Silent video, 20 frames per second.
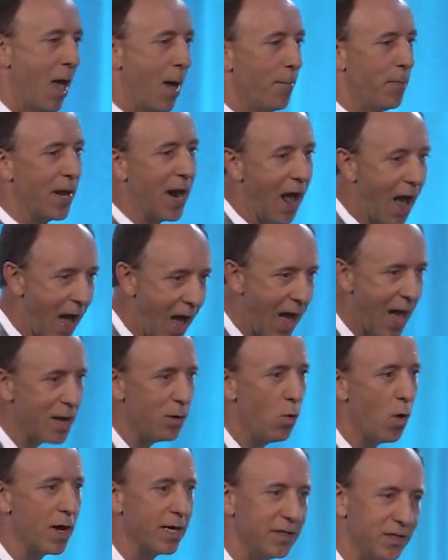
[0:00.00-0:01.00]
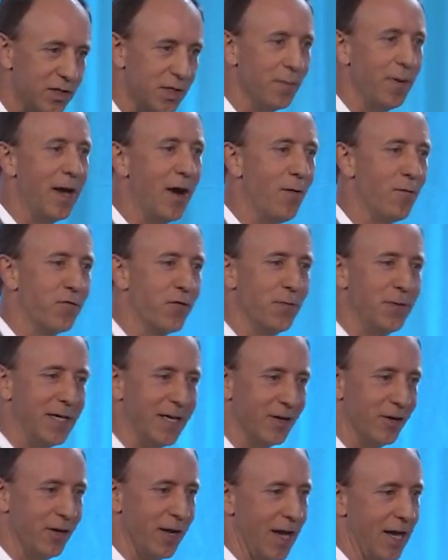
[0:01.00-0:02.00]
But I wanted some help from the
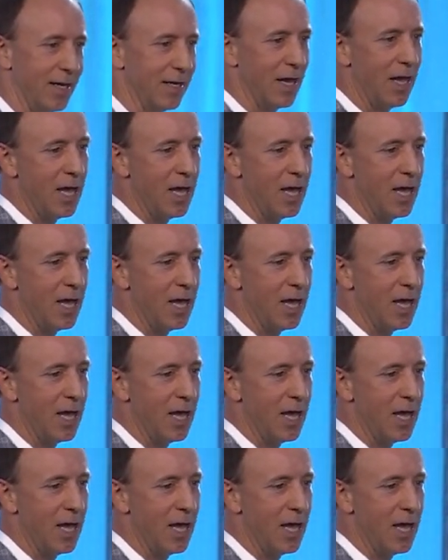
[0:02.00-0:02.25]
internet.